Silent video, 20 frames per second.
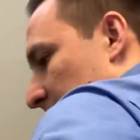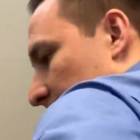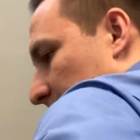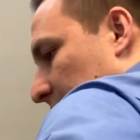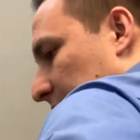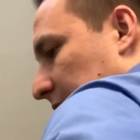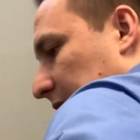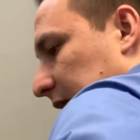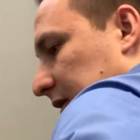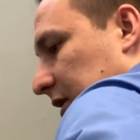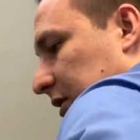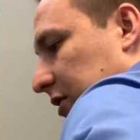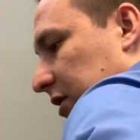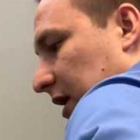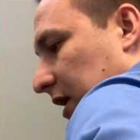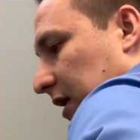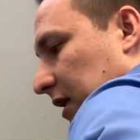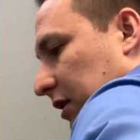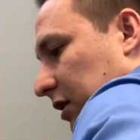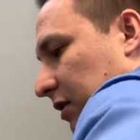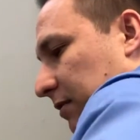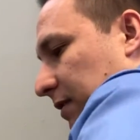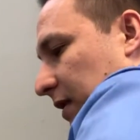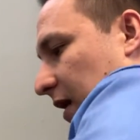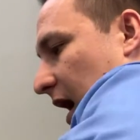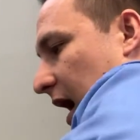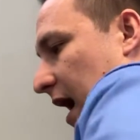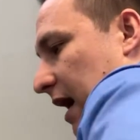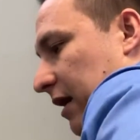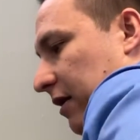I like to check a little bit
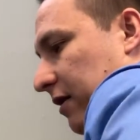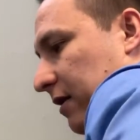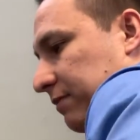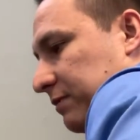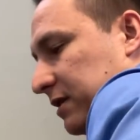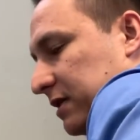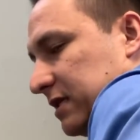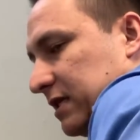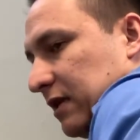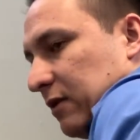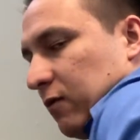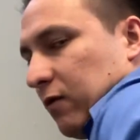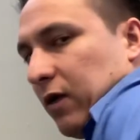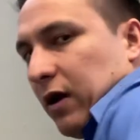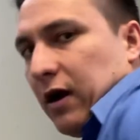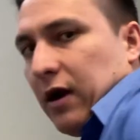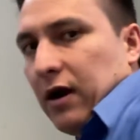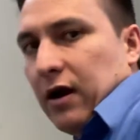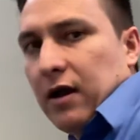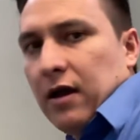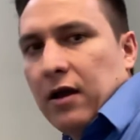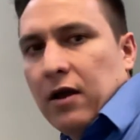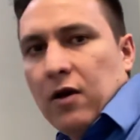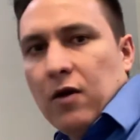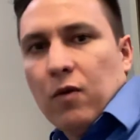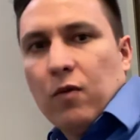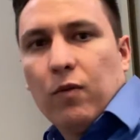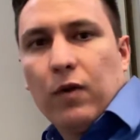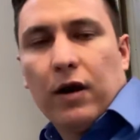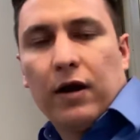higher up to see where
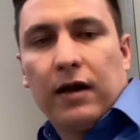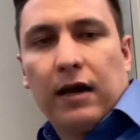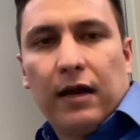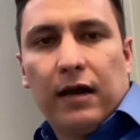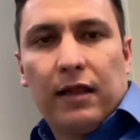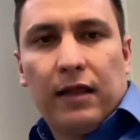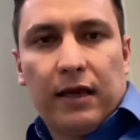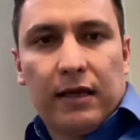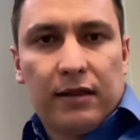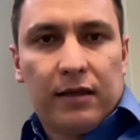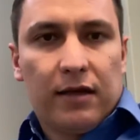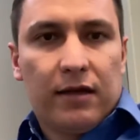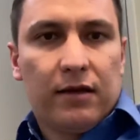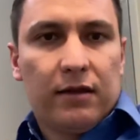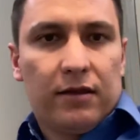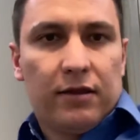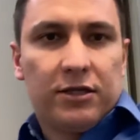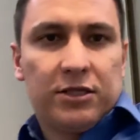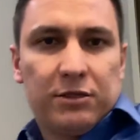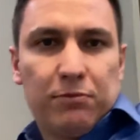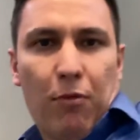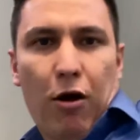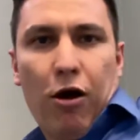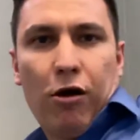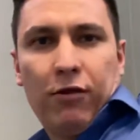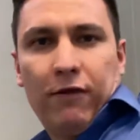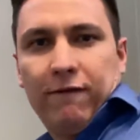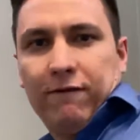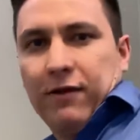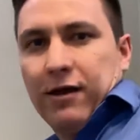kind of like the
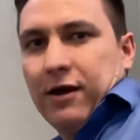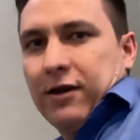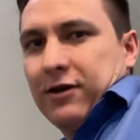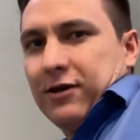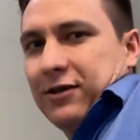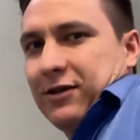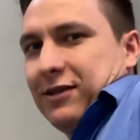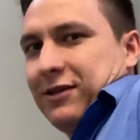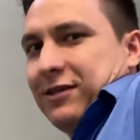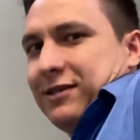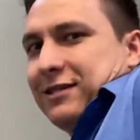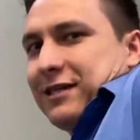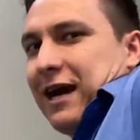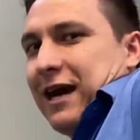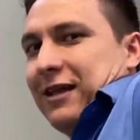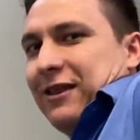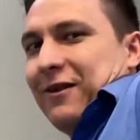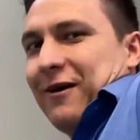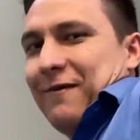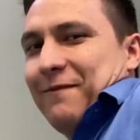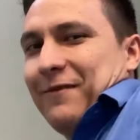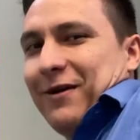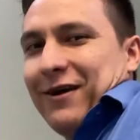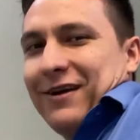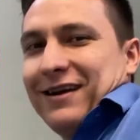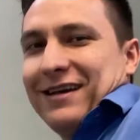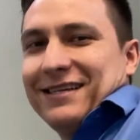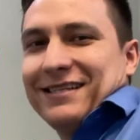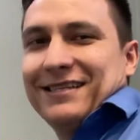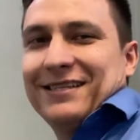small of the side lumbar
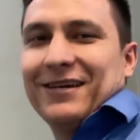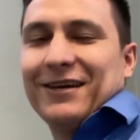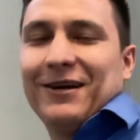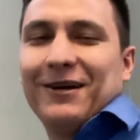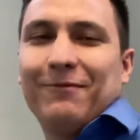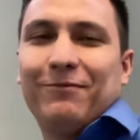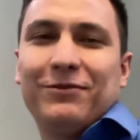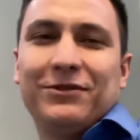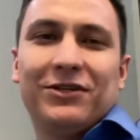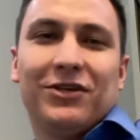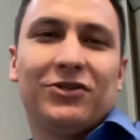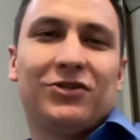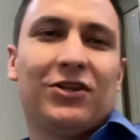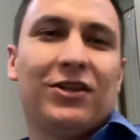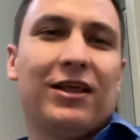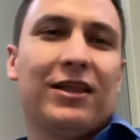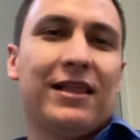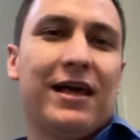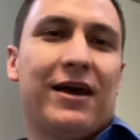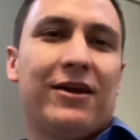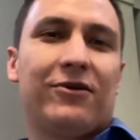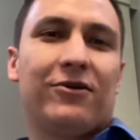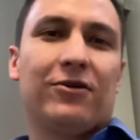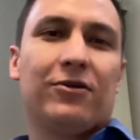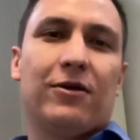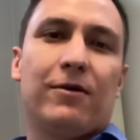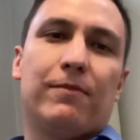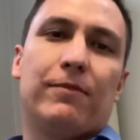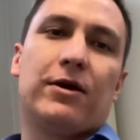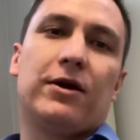is to position the lateral
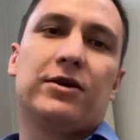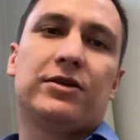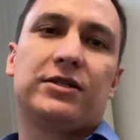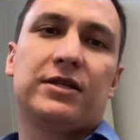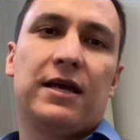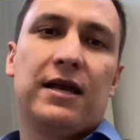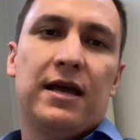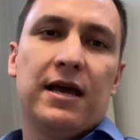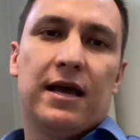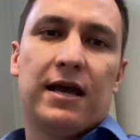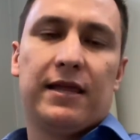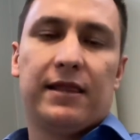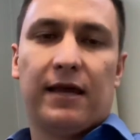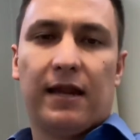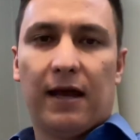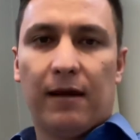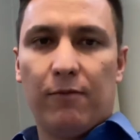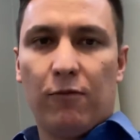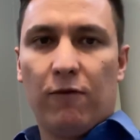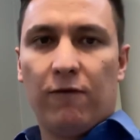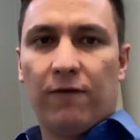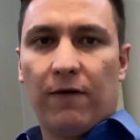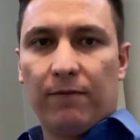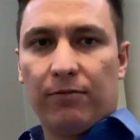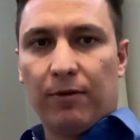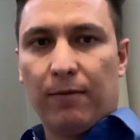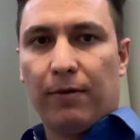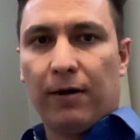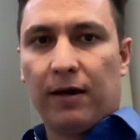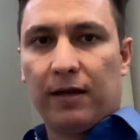lumbars. And then I move up
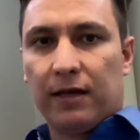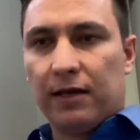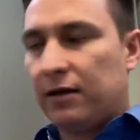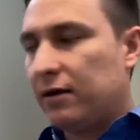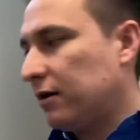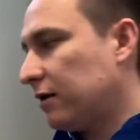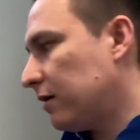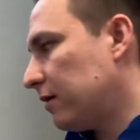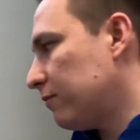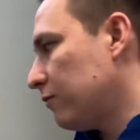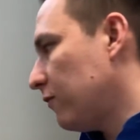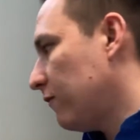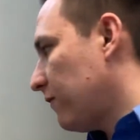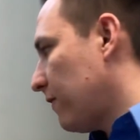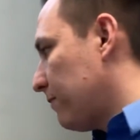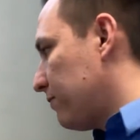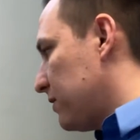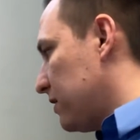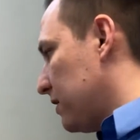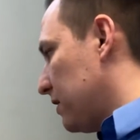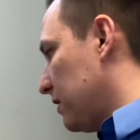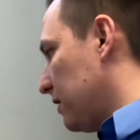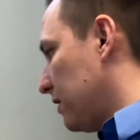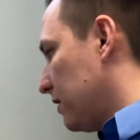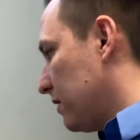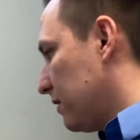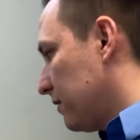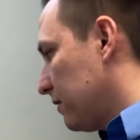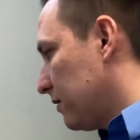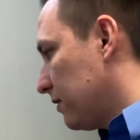the bucket or move up the
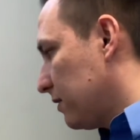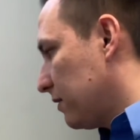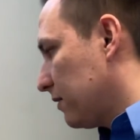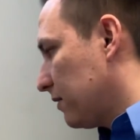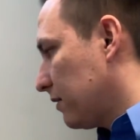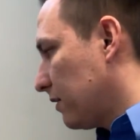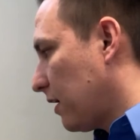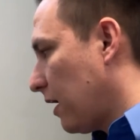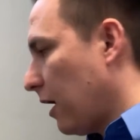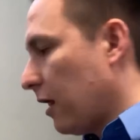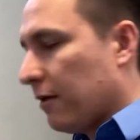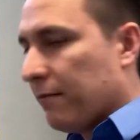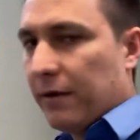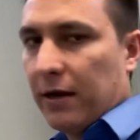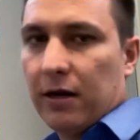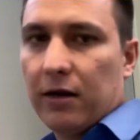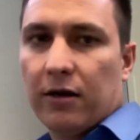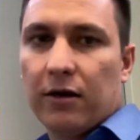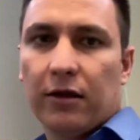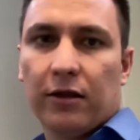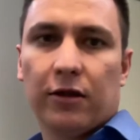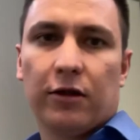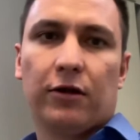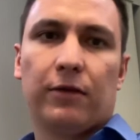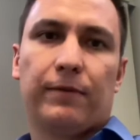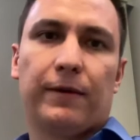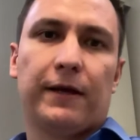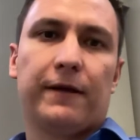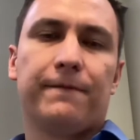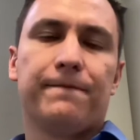collimator a little
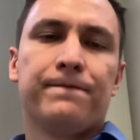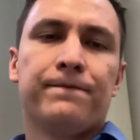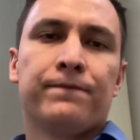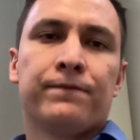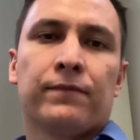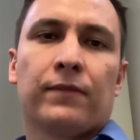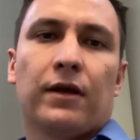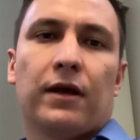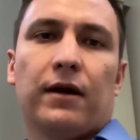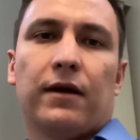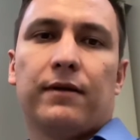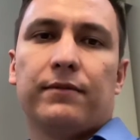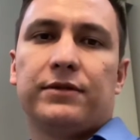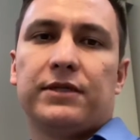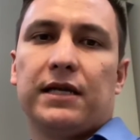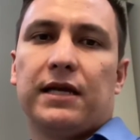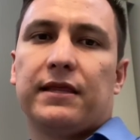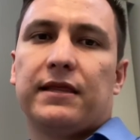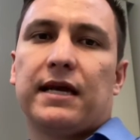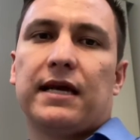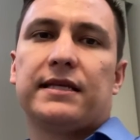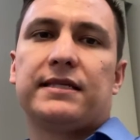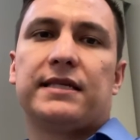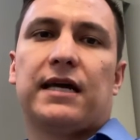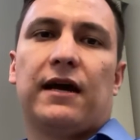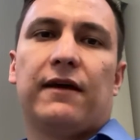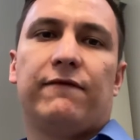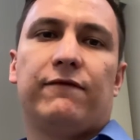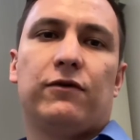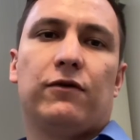bit to get that
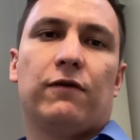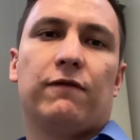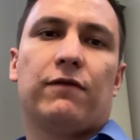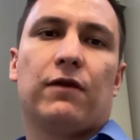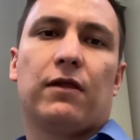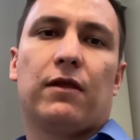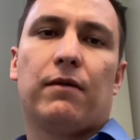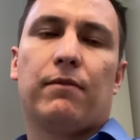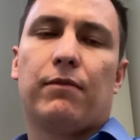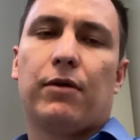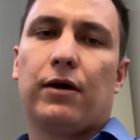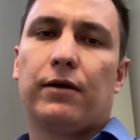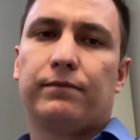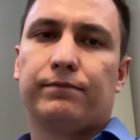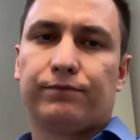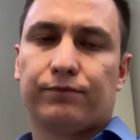side view of the lumbar.